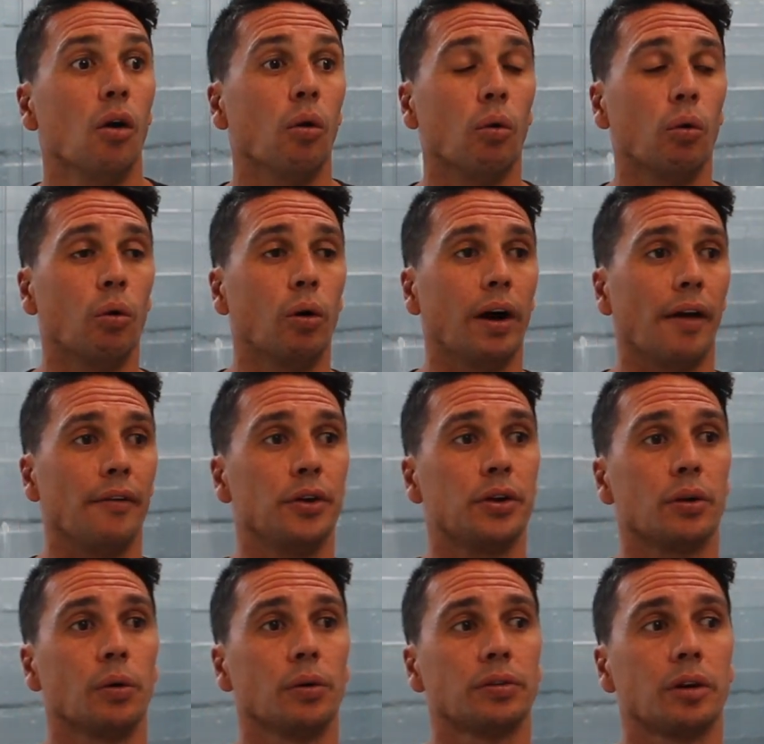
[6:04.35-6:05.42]
Or you
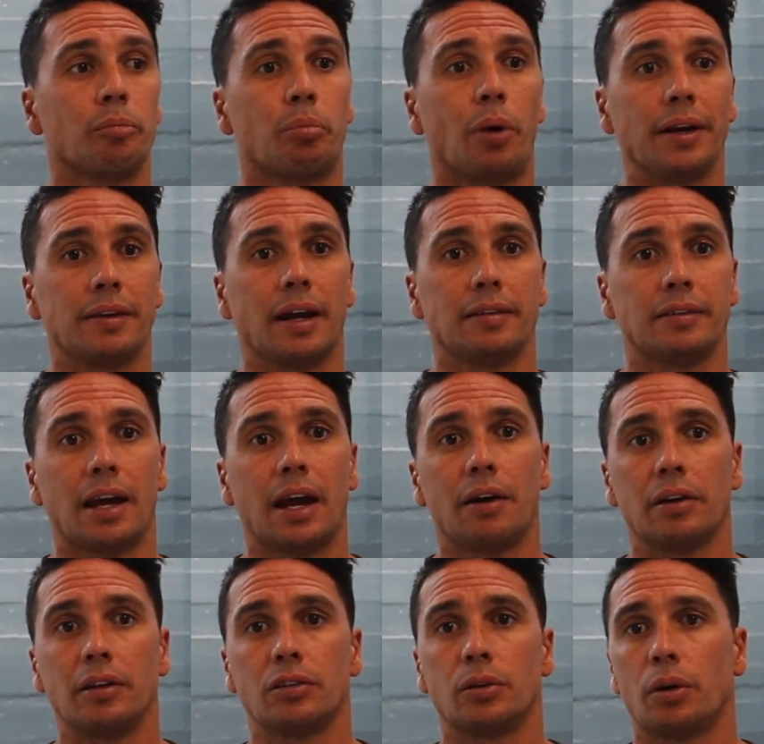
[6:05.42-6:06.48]
could also break that
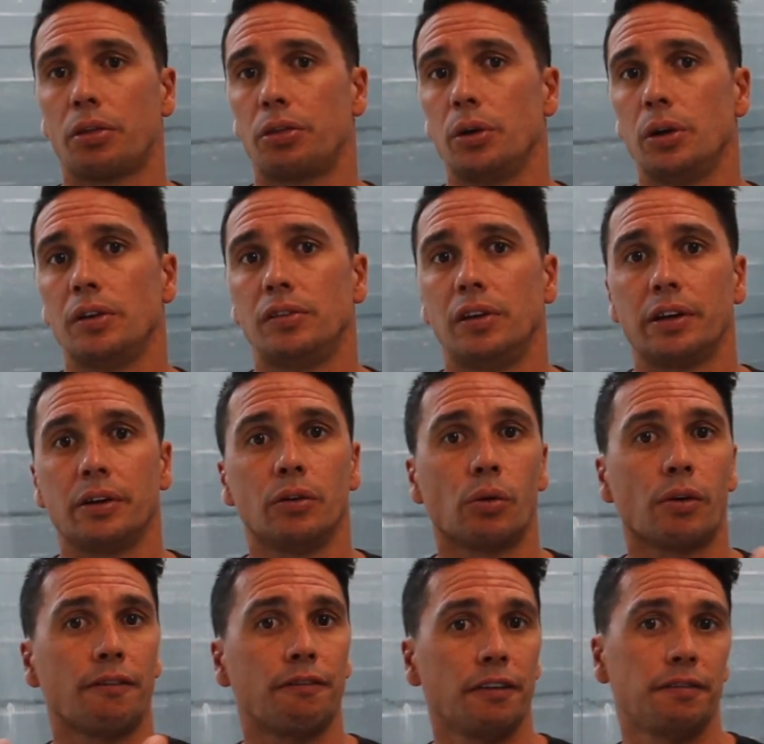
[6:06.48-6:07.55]
down into a 30-second
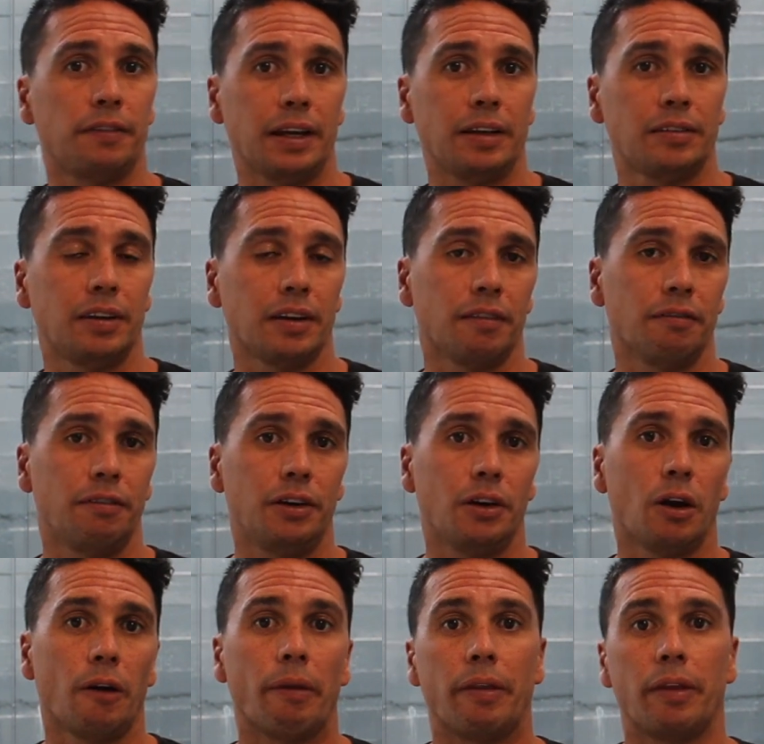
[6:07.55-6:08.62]
or a 15-second
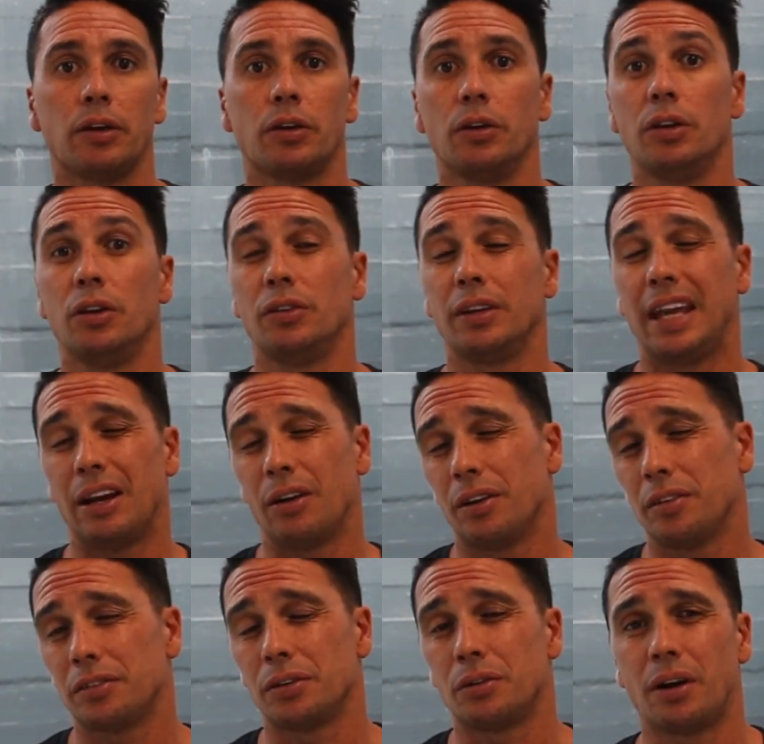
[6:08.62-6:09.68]
video that they could use again on
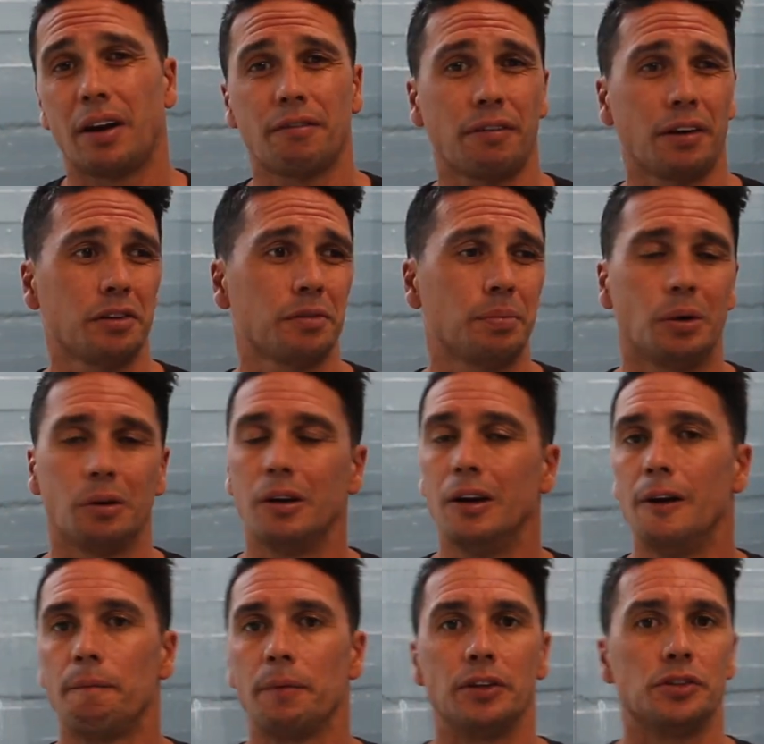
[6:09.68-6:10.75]
Instagram, Facebook,
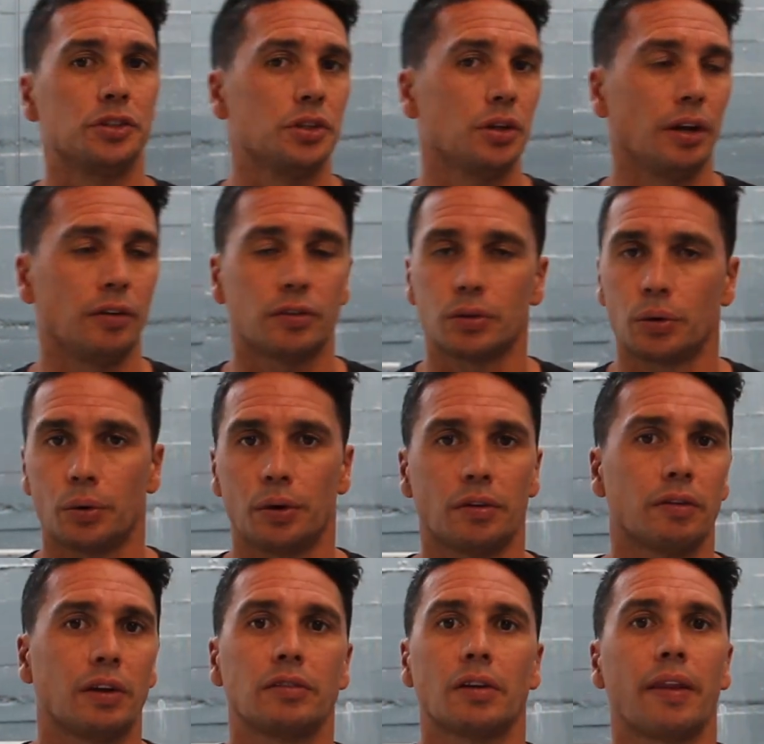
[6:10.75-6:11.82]
and stories
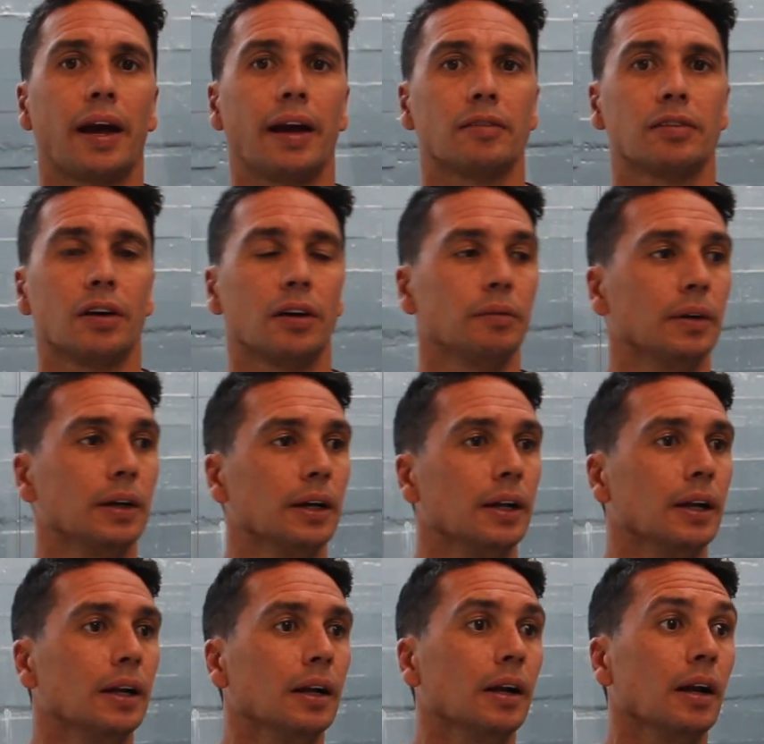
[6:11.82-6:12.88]
and things like that. So
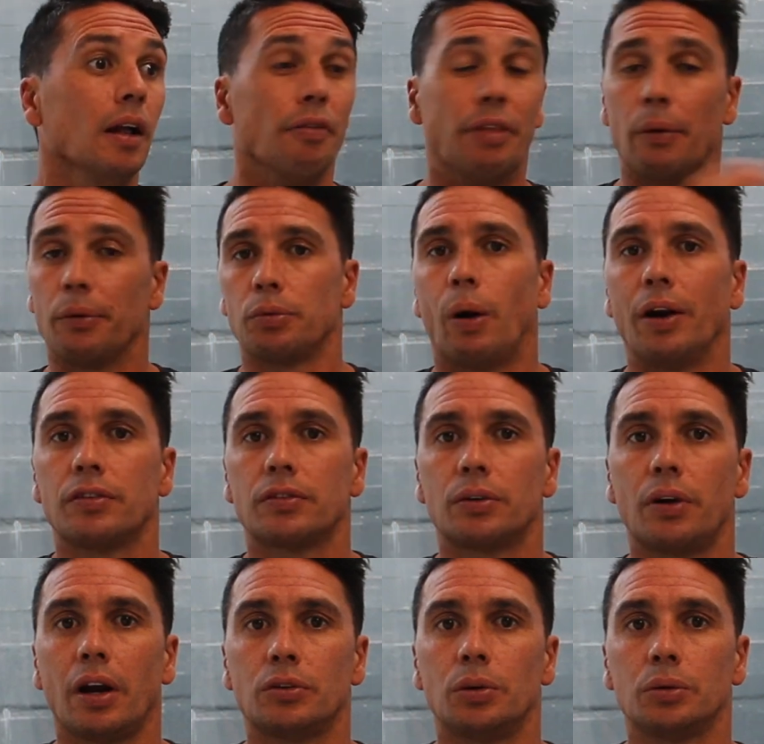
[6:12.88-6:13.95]
that was one
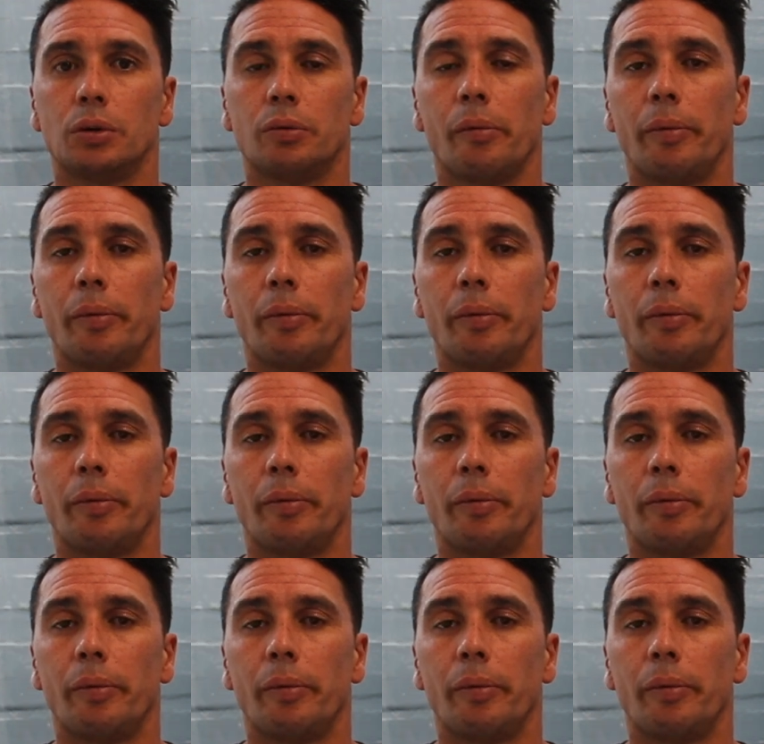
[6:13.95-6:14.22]
story I talked to him